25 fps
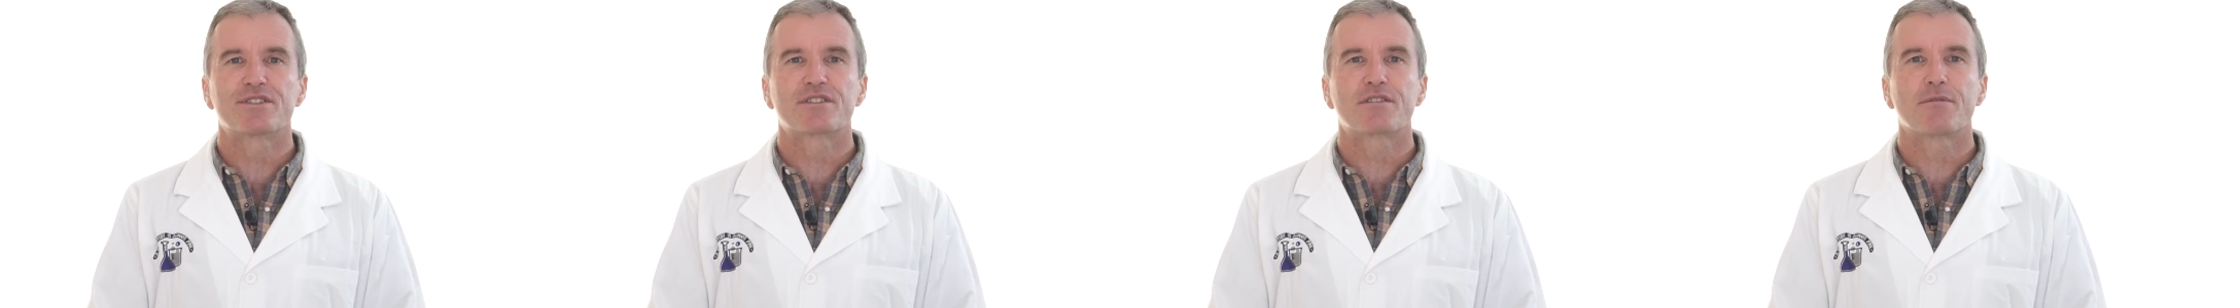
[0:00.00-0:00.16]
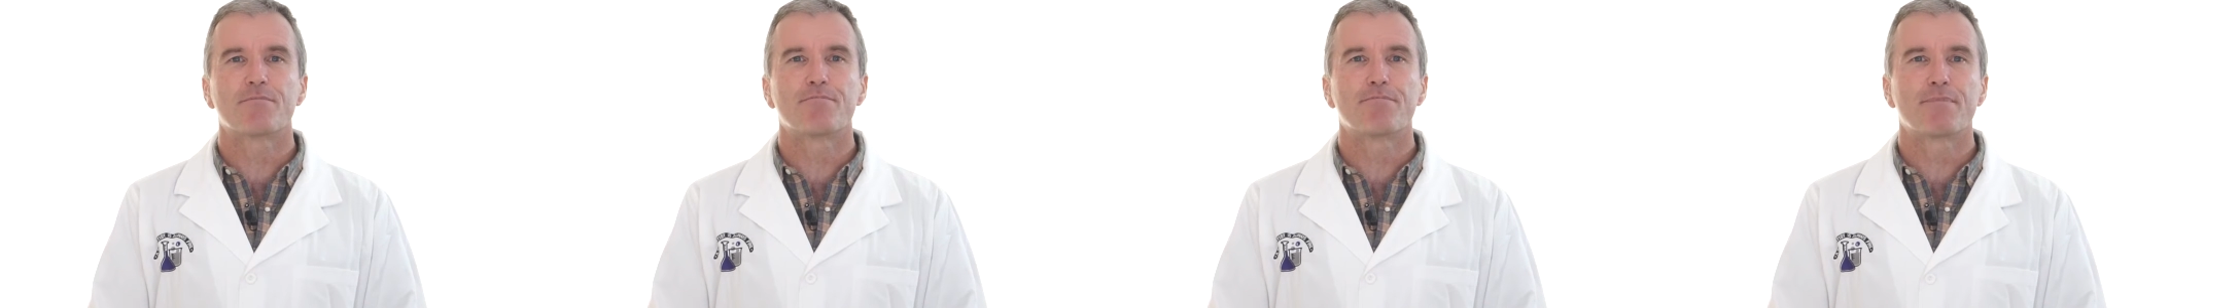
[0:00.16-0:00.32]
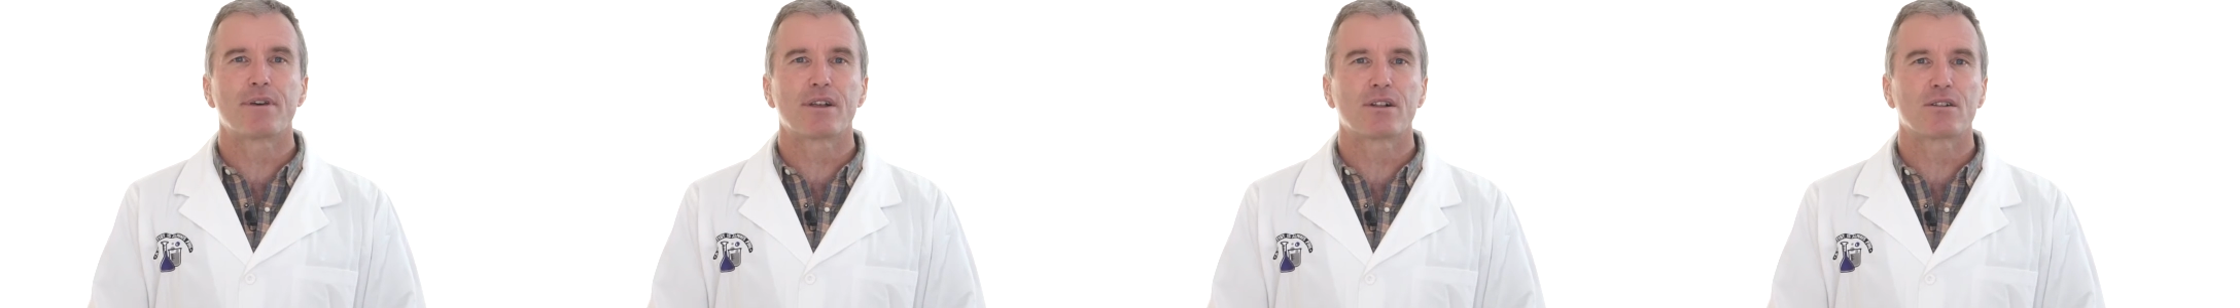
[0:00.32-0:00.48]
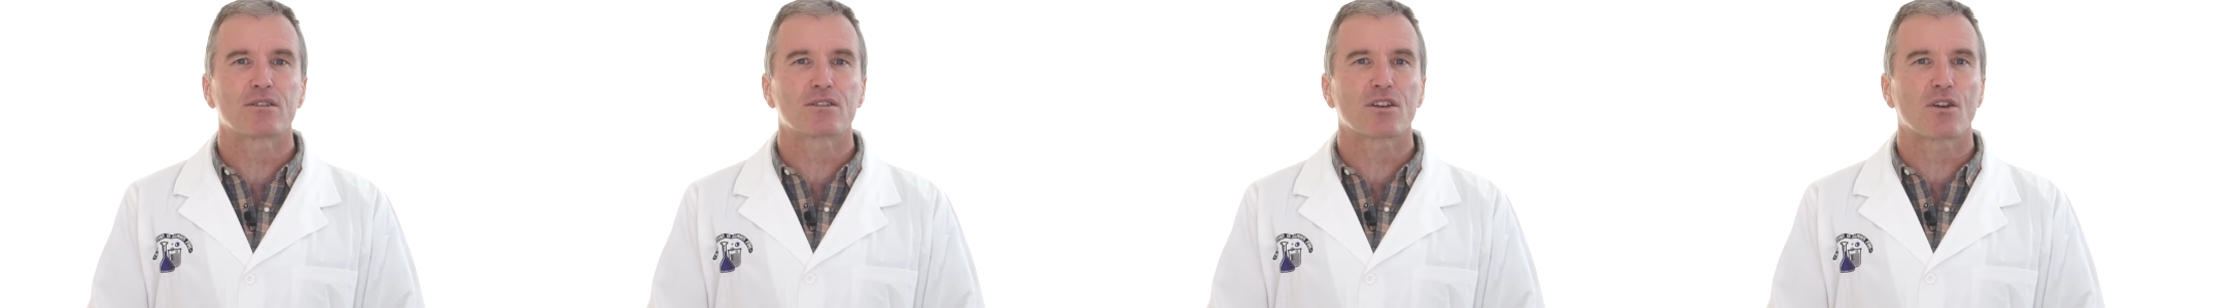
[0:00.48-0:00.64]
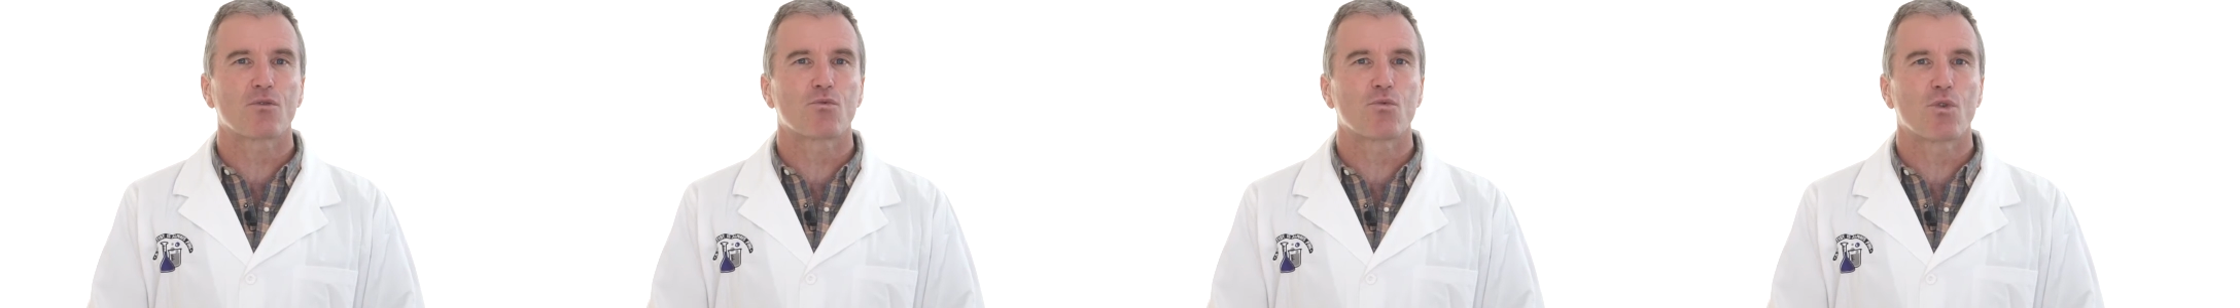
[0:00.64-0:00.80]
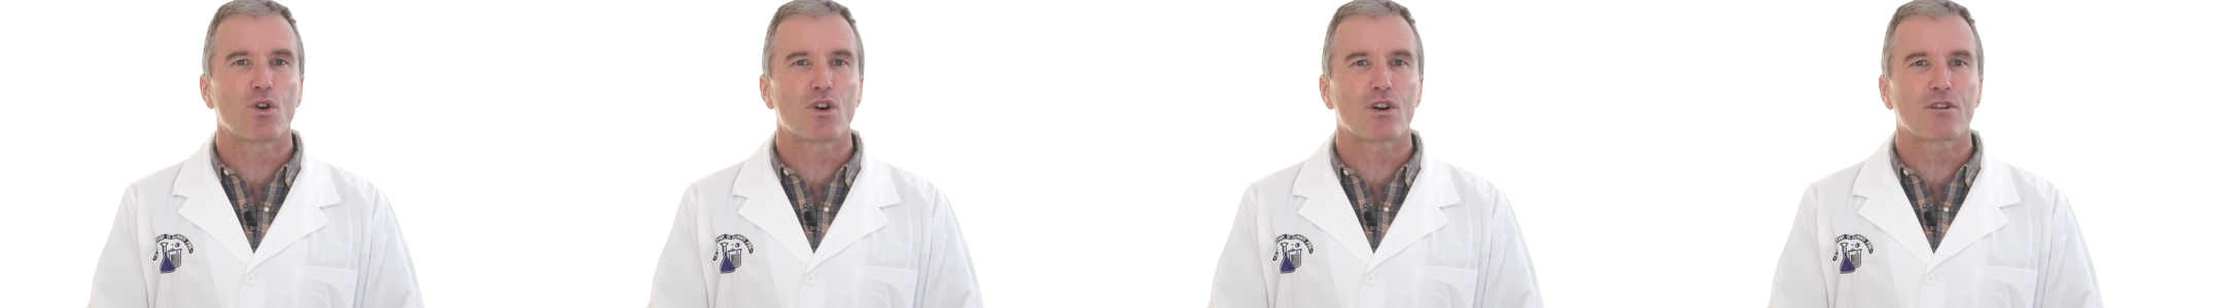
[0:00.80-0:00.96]
to build a
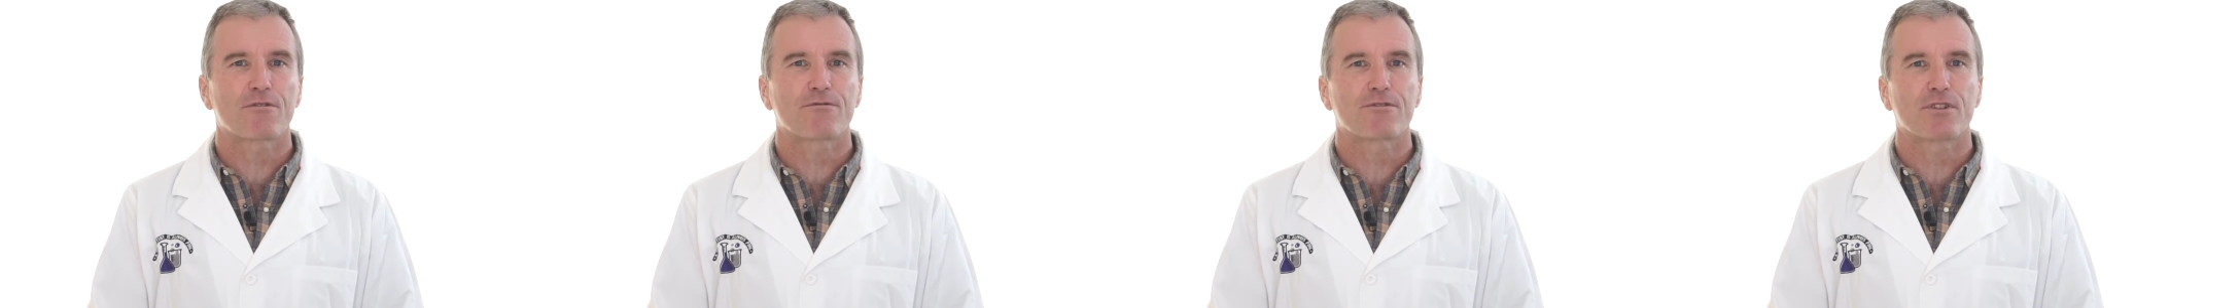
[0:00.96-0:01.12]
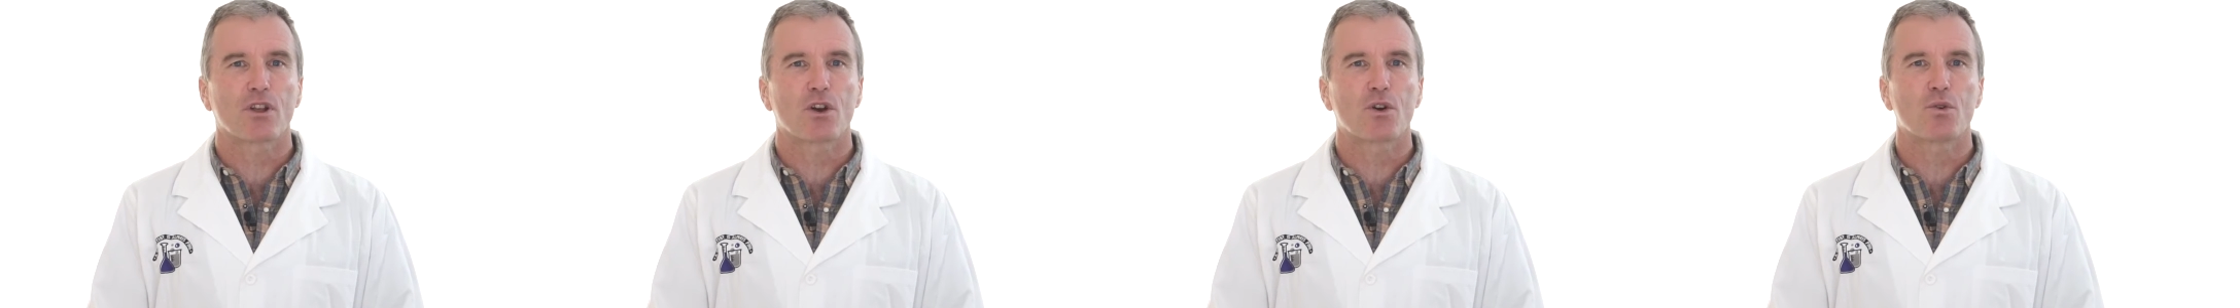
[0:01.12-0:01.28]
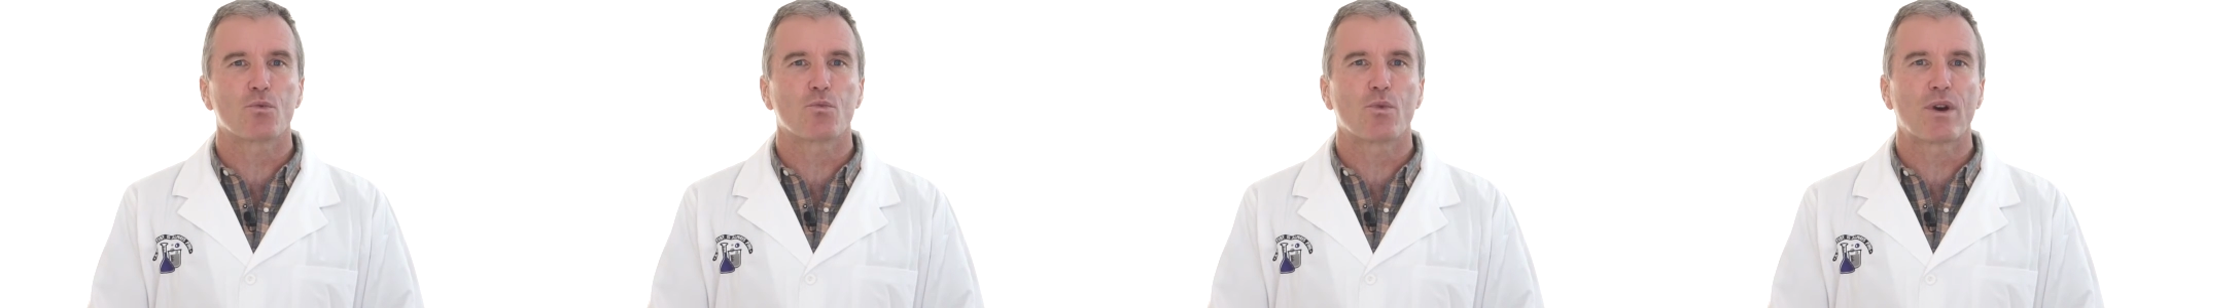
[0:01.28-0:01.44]
workflow